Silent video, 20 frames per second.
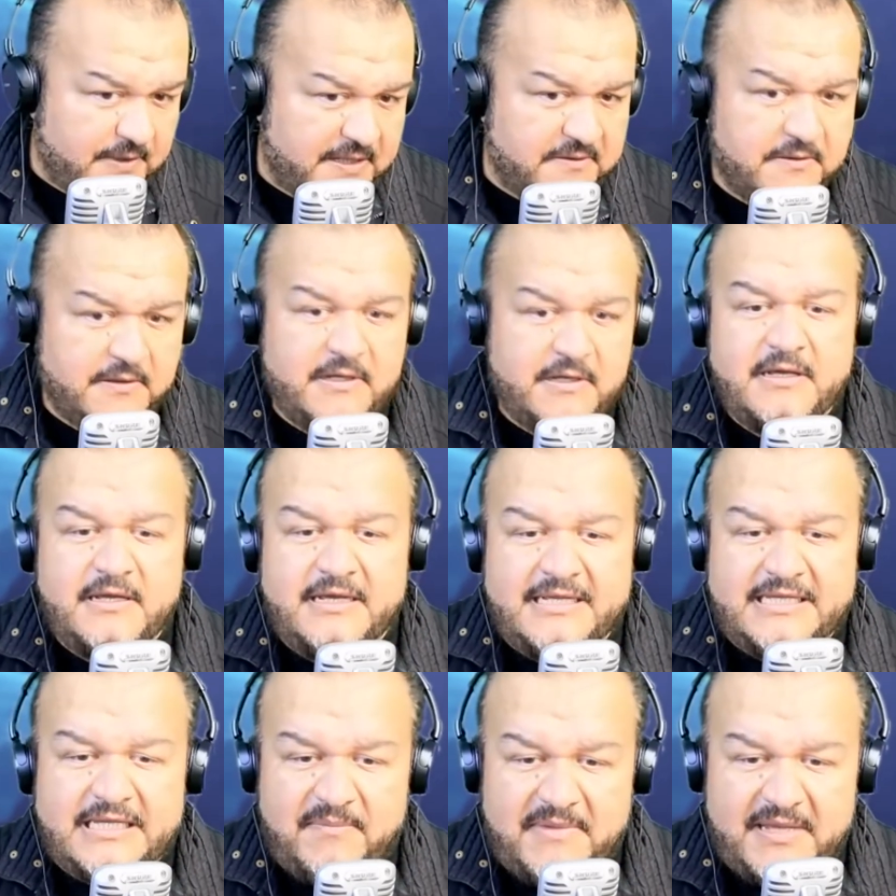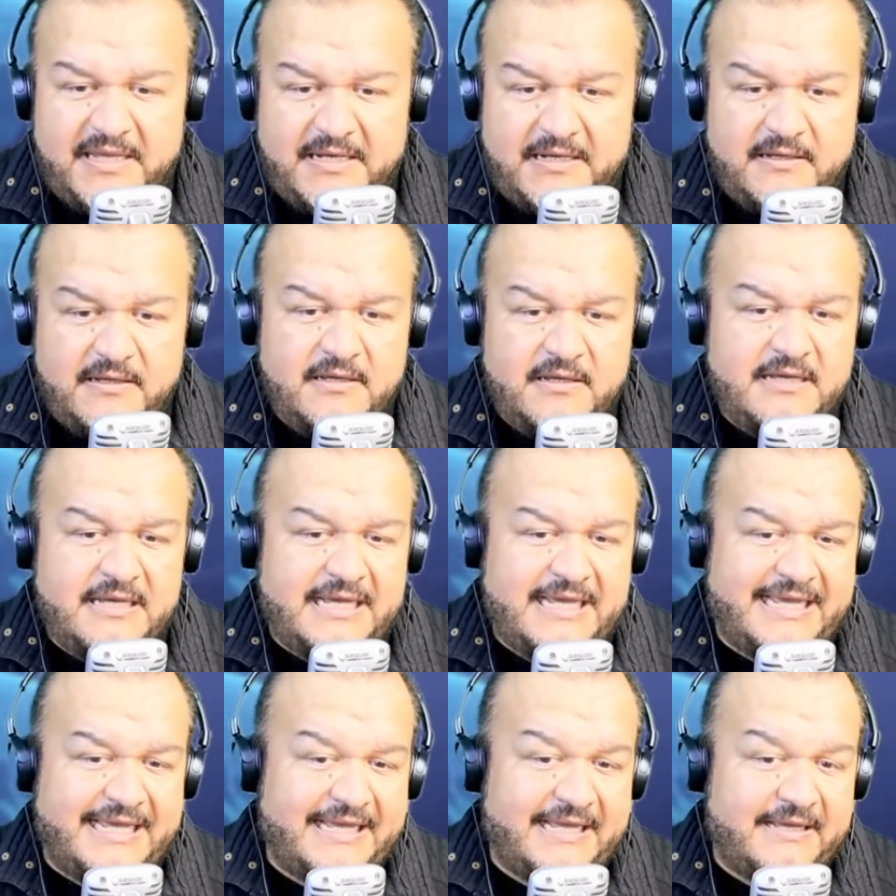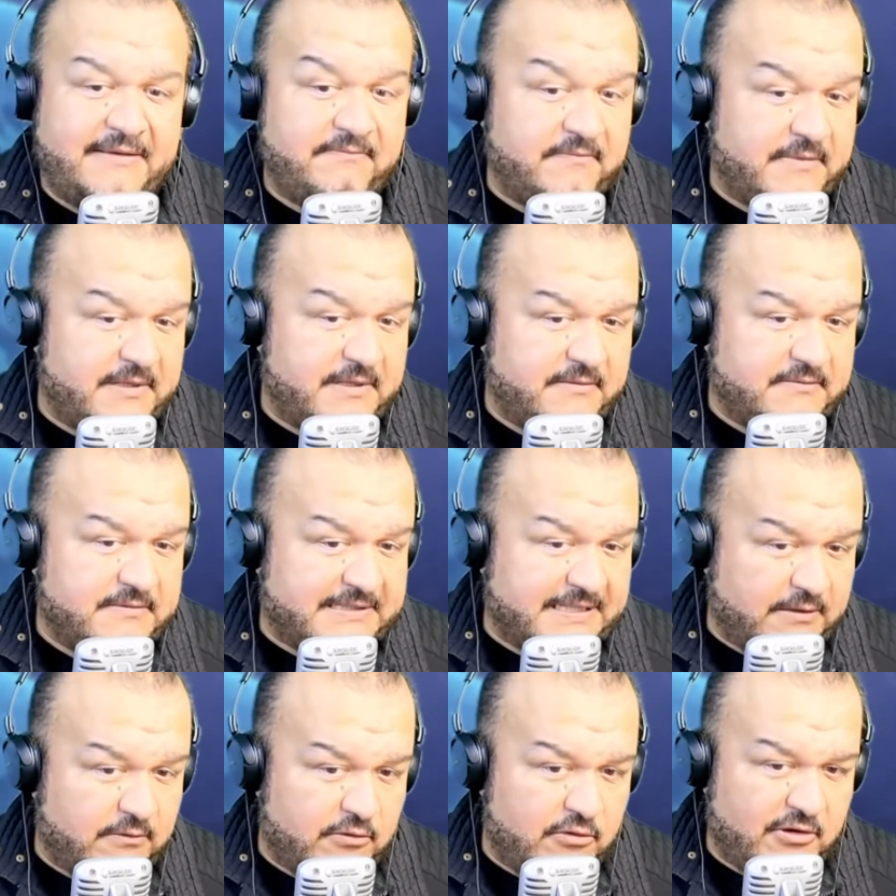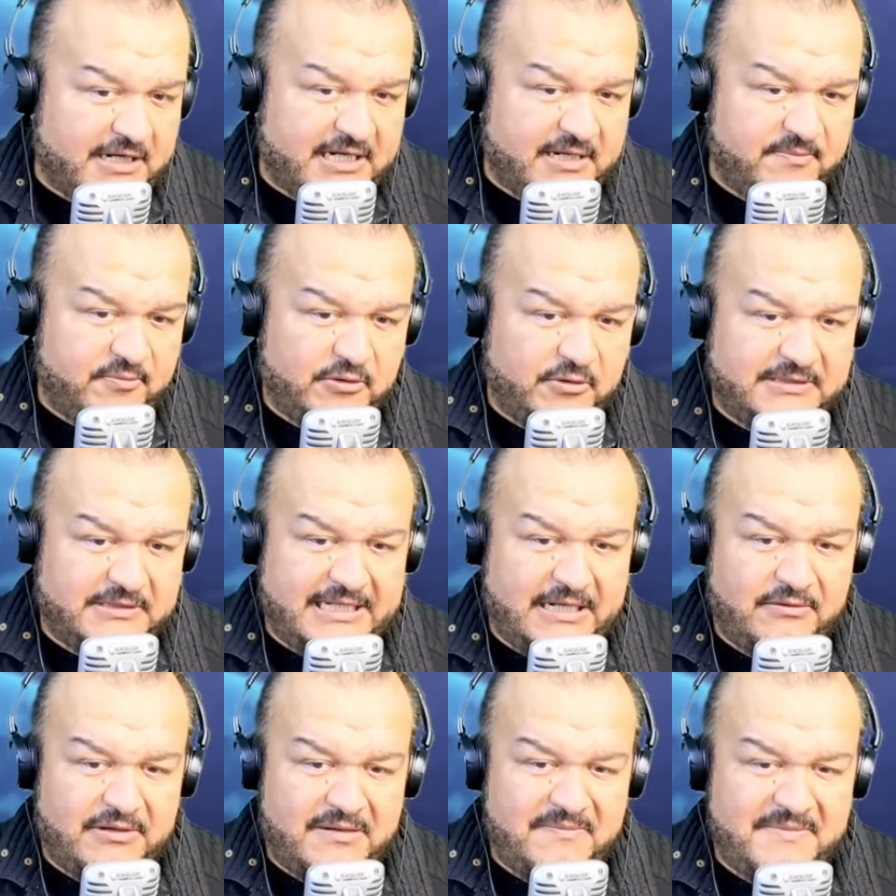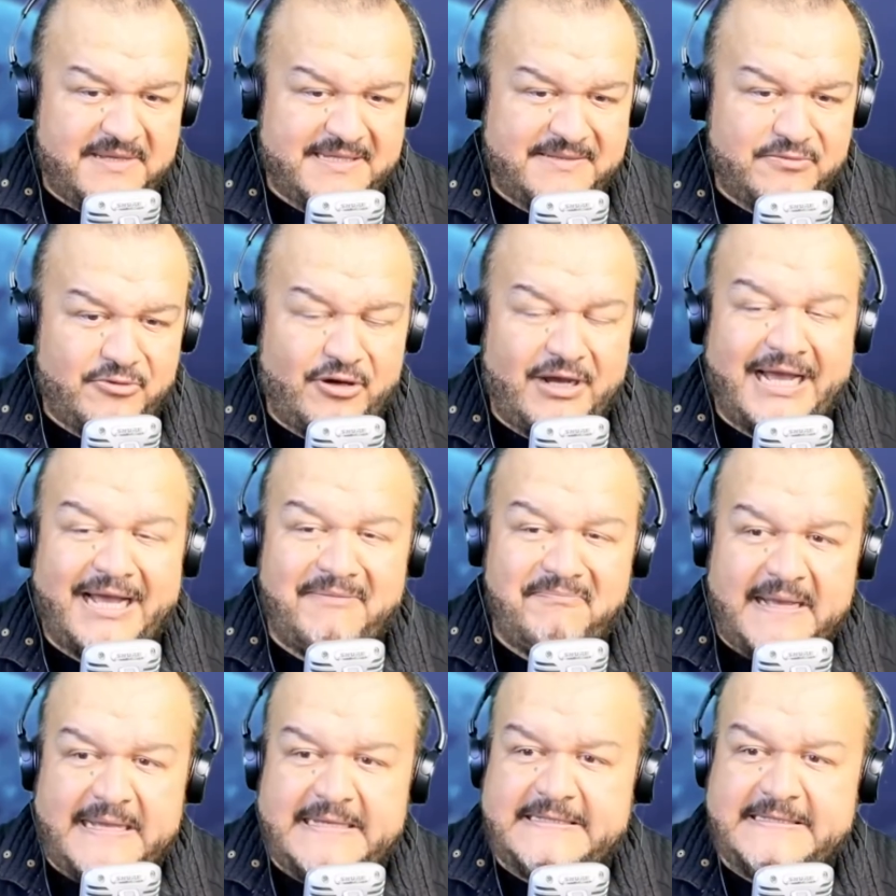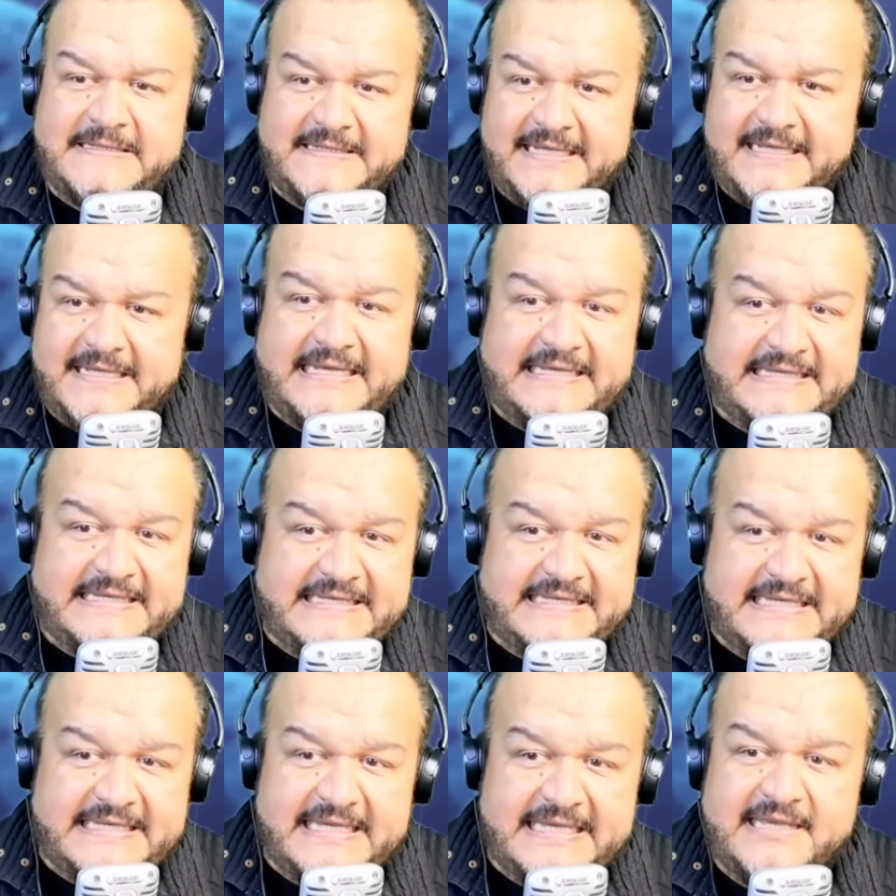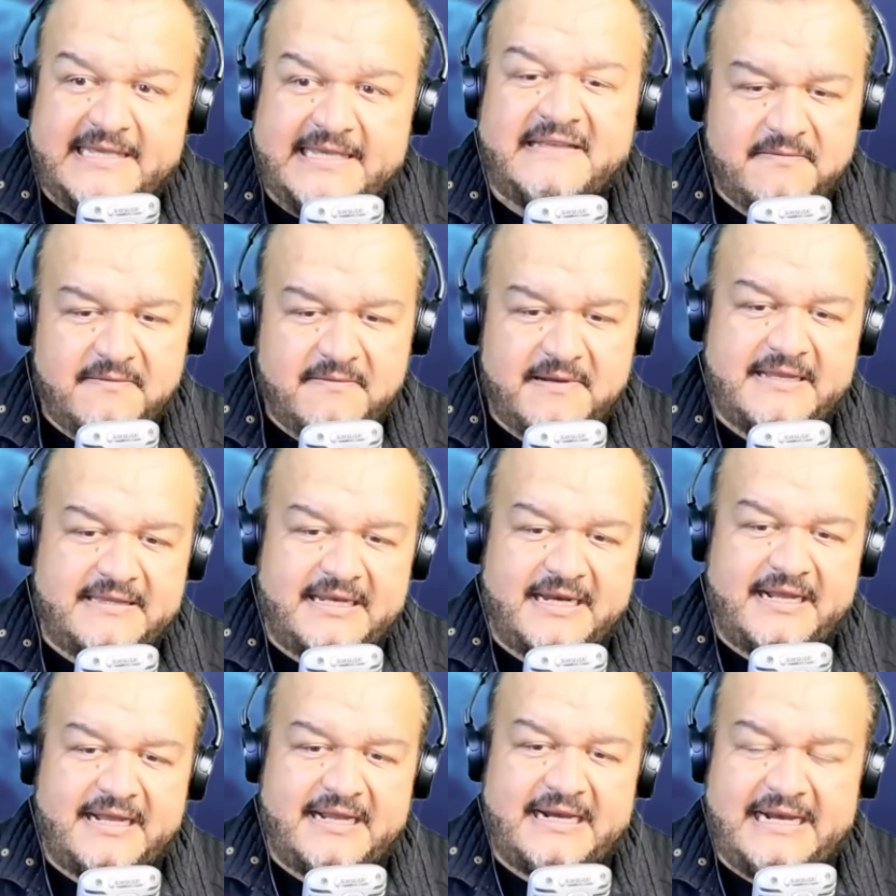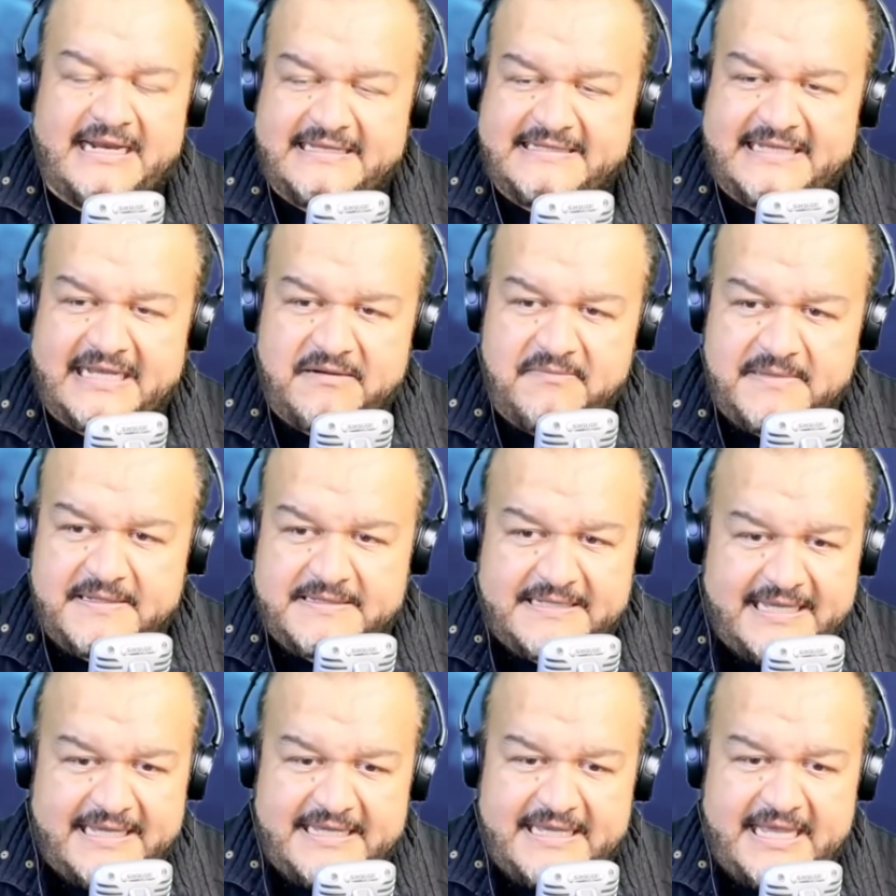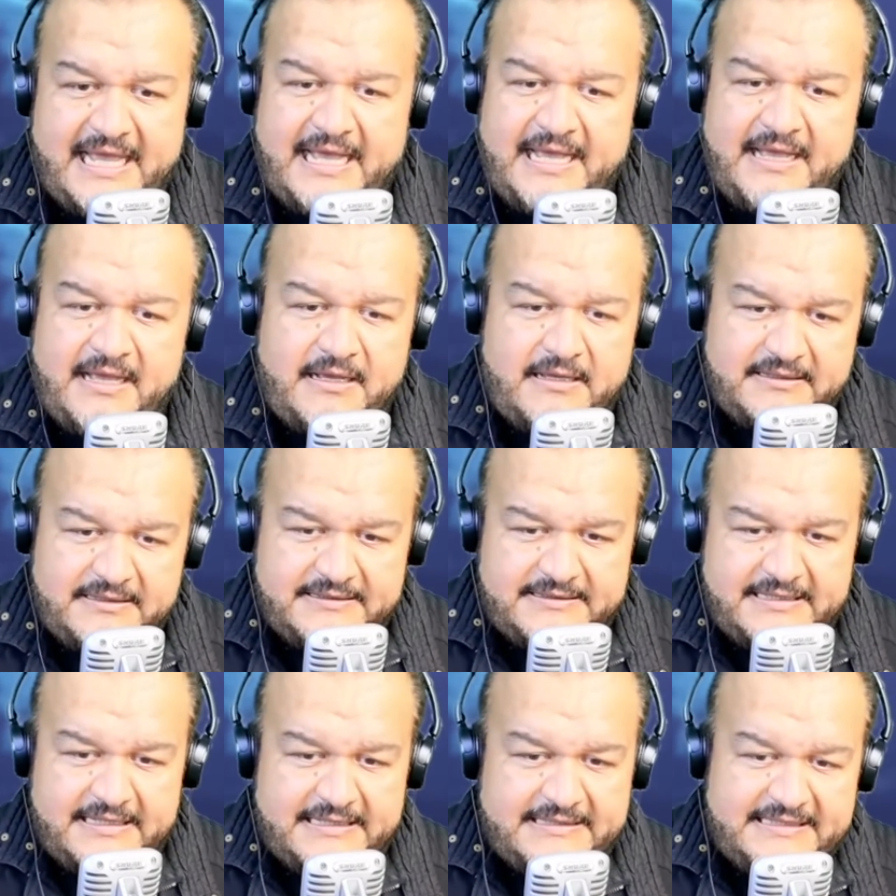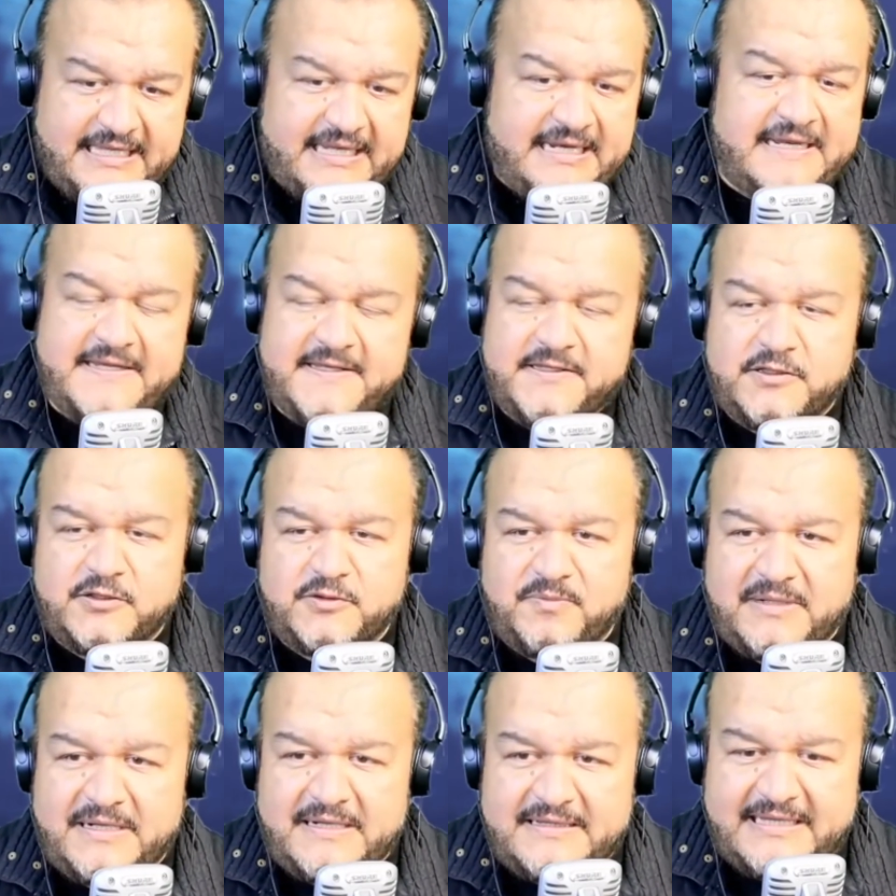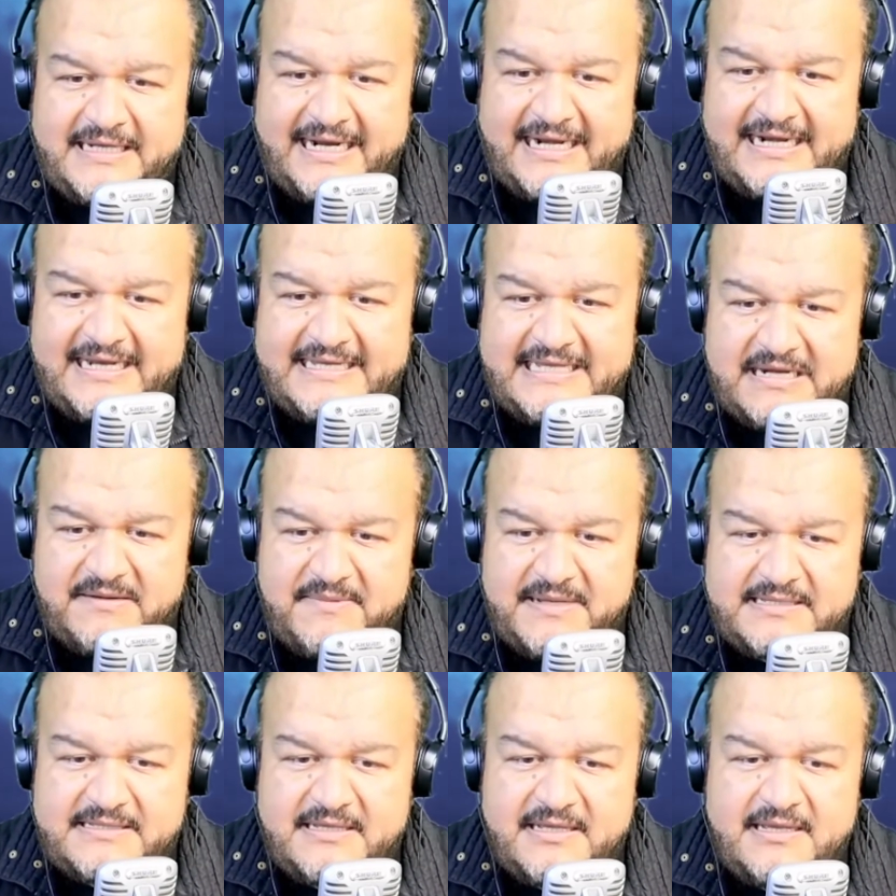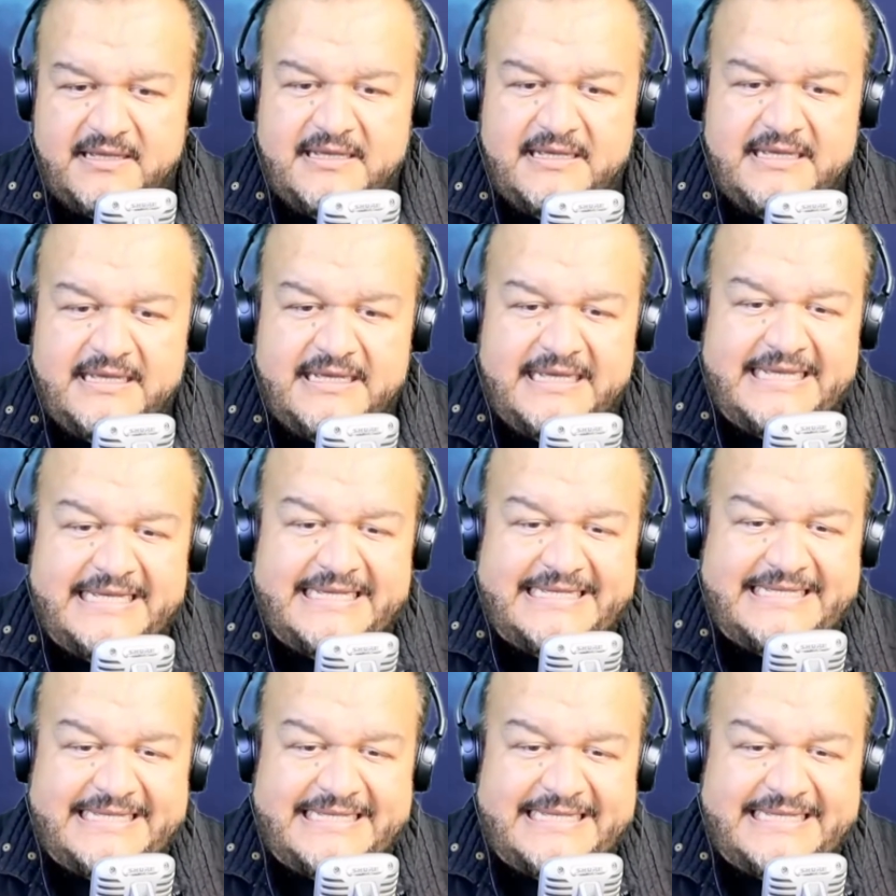also, according to what is being reported right now, Hamas says yes, that they will hand over the weapons, that they are ready to surrender. The weapons,